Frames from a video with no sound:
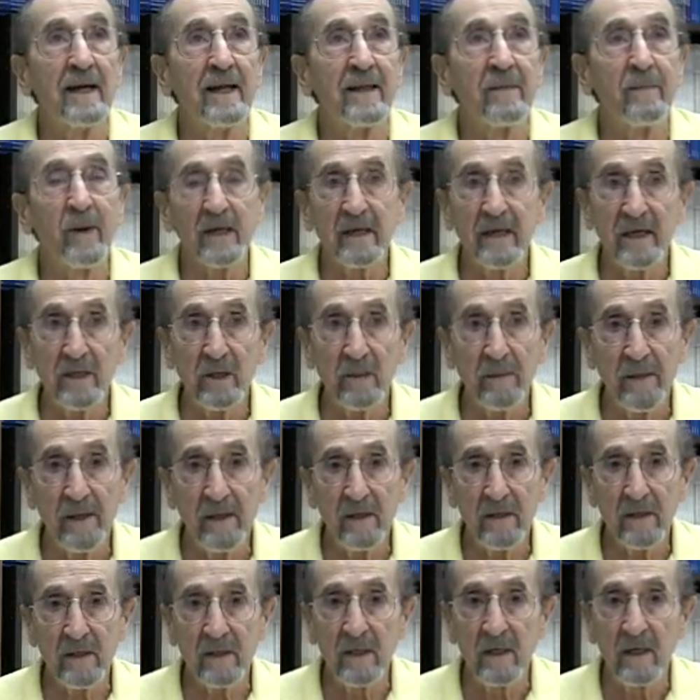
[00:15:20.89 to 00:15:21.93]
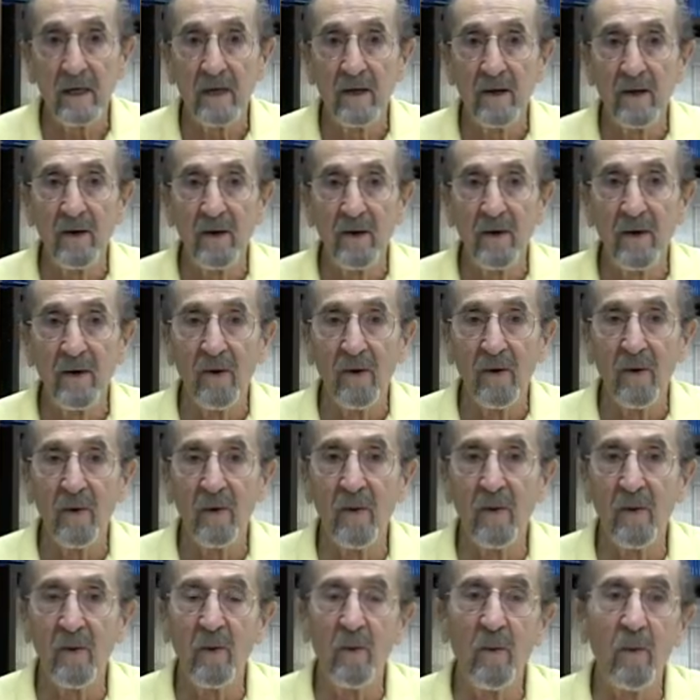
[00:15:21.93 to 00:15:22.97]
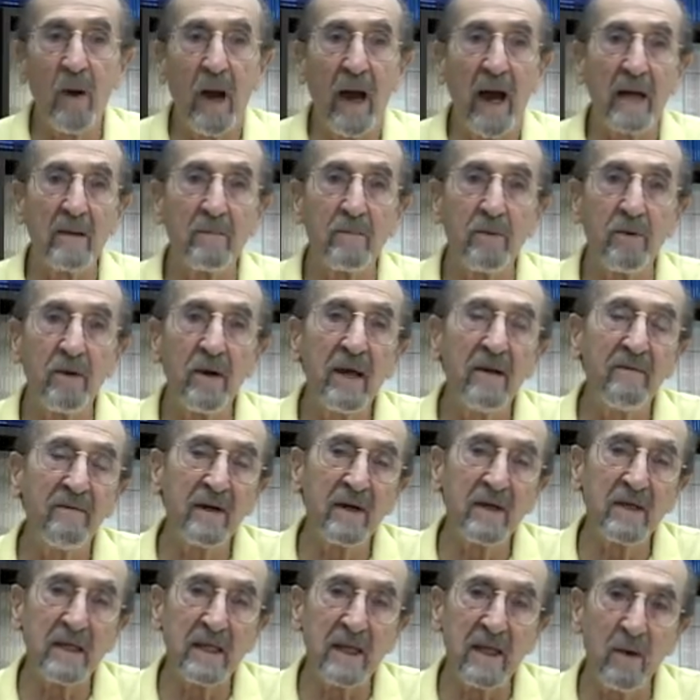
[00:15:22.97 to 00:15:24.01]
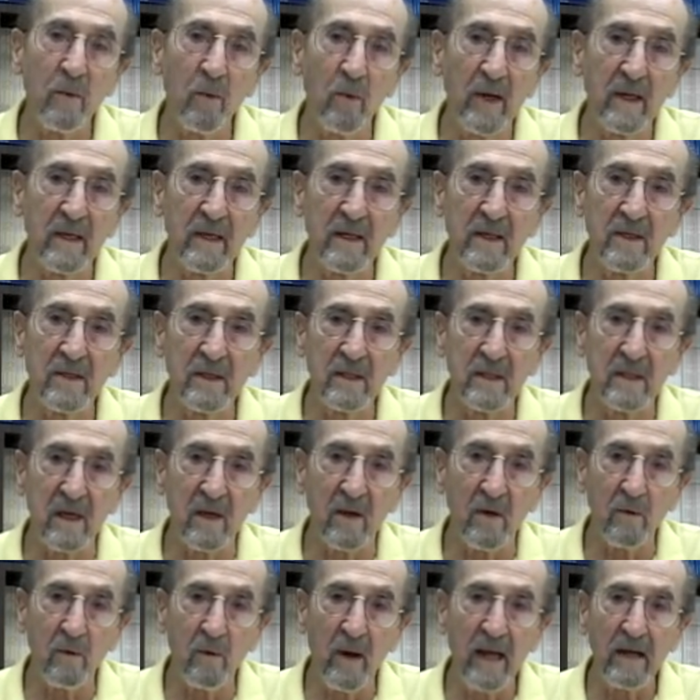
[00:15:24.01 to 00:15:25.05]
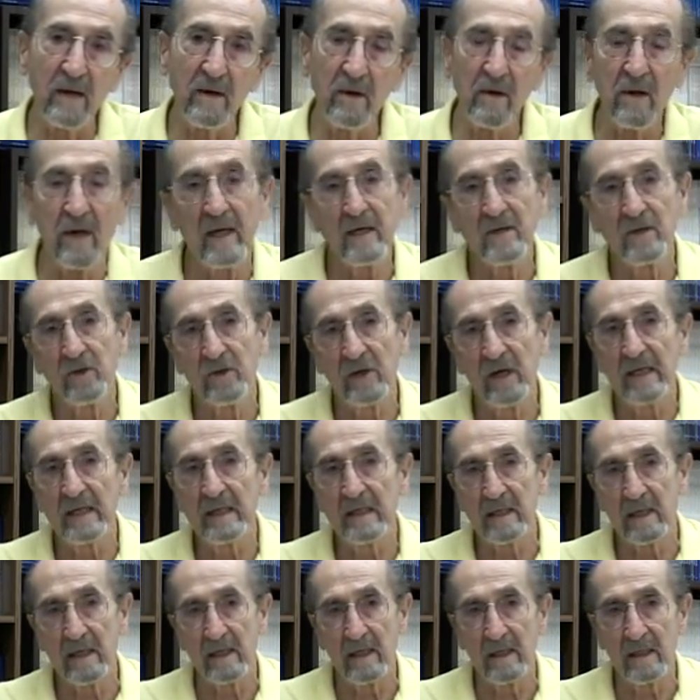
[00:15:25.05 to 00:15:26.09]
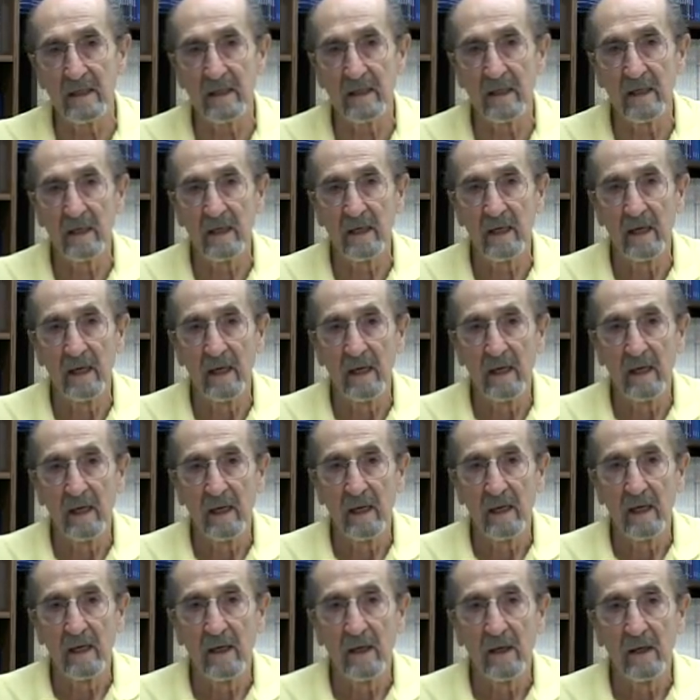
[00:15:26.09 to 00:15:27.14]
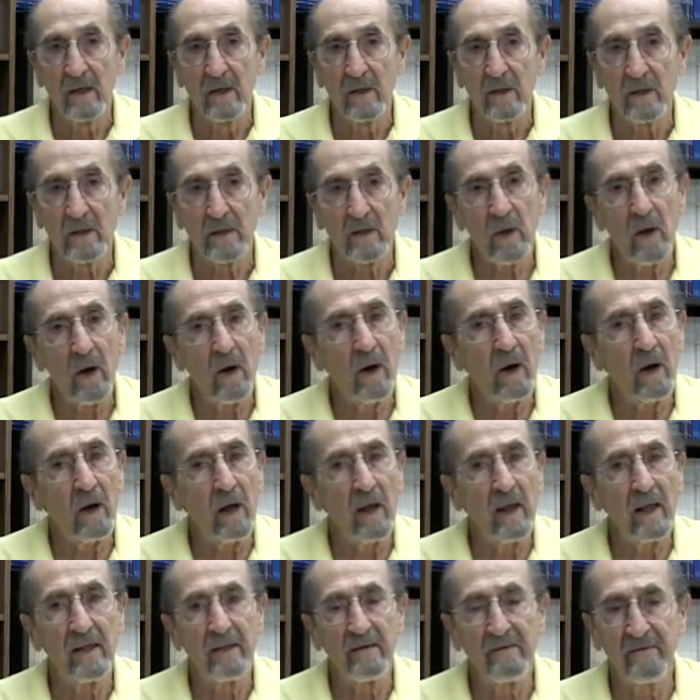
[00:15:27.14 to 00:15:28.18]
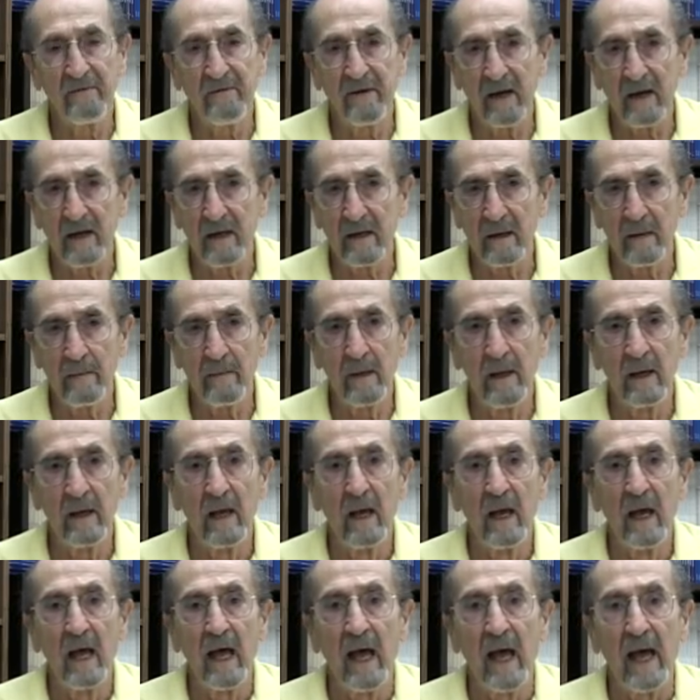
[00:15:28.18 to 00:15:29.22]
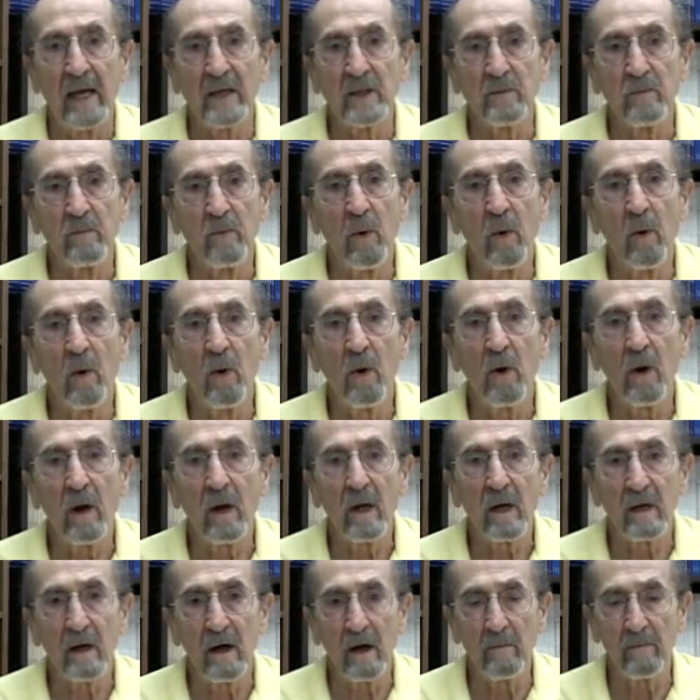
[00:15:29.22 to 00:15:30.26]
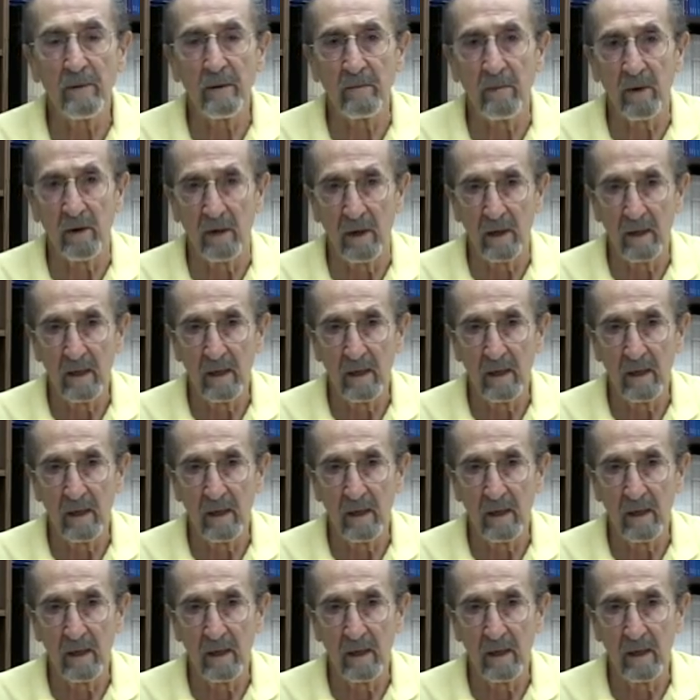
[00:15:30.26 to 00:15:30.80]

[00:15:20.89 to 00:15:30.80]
The participants who had previously witnessed the greater injustice saw the victim as more culpable